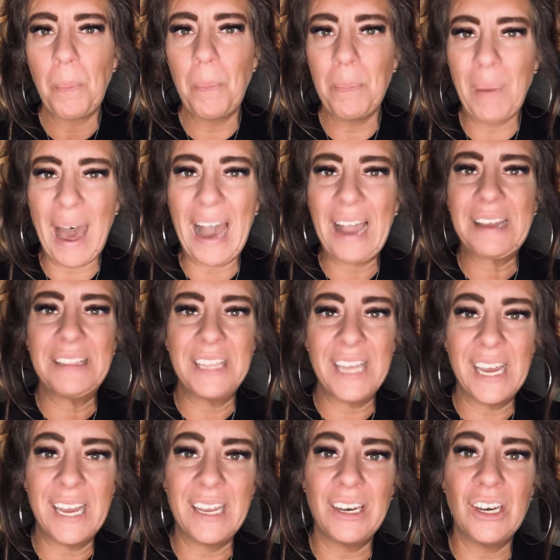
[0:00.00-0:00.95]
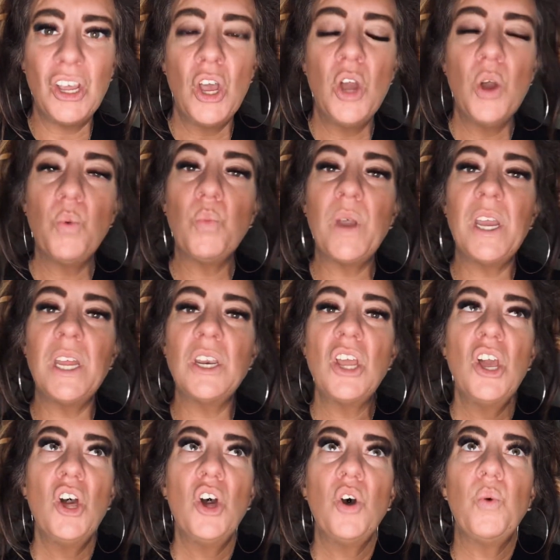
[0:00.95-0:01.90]
back then when
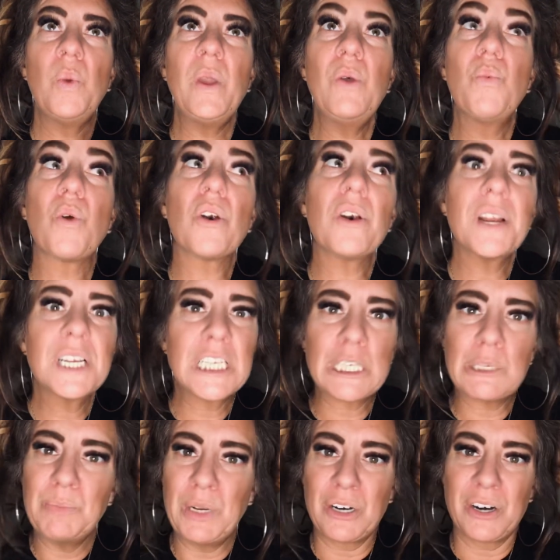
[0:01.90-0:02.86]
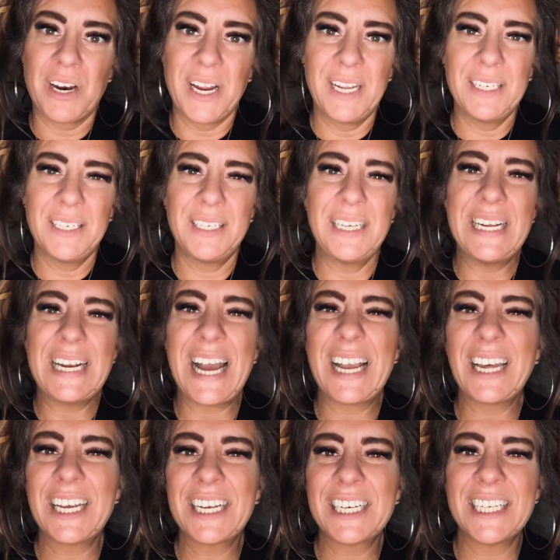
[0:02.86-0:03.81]
we were experiencing, I
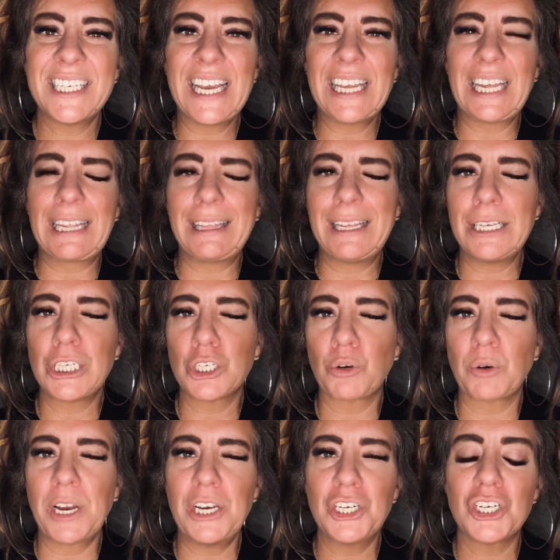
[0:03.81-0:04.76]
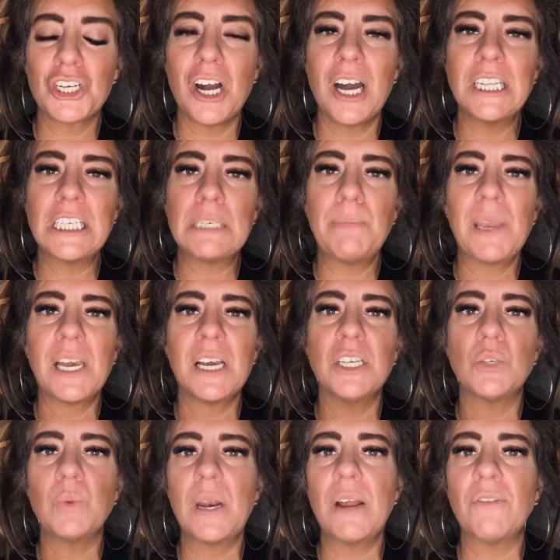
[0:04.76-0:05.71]
like to say, like these screenshots,
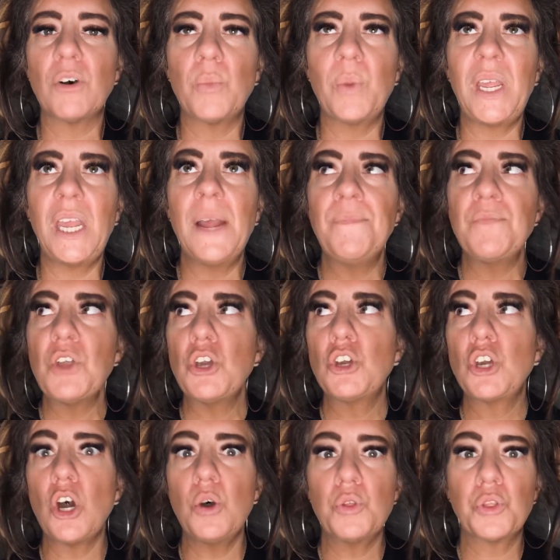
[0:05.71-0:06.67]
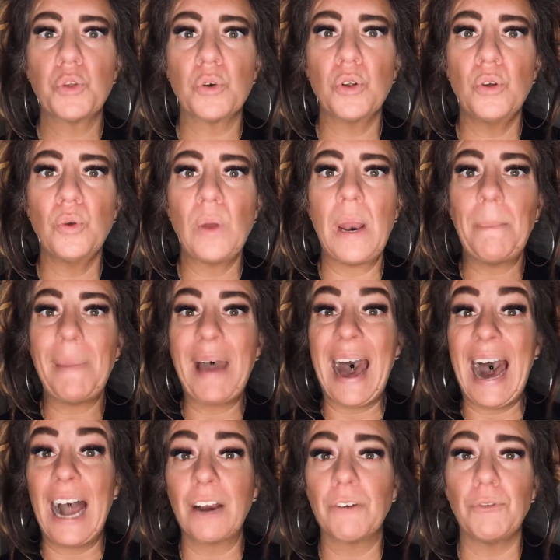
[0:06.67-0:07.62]
because whenever we go through
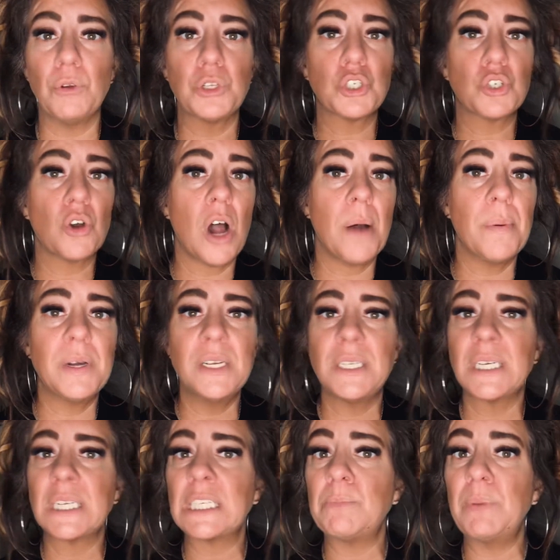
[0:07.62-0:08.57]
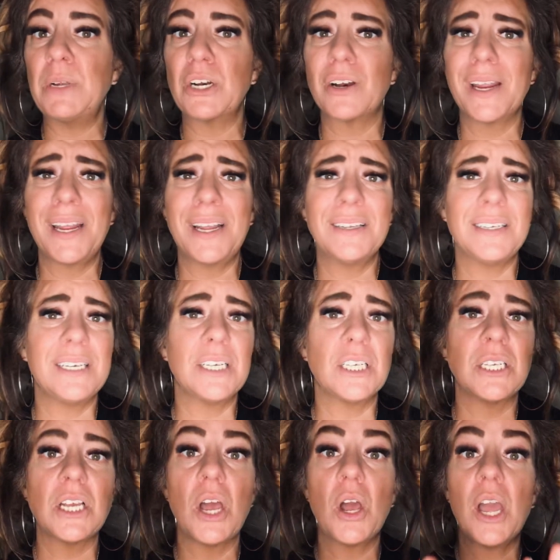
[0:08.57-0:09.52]
impactful traumas, experiences,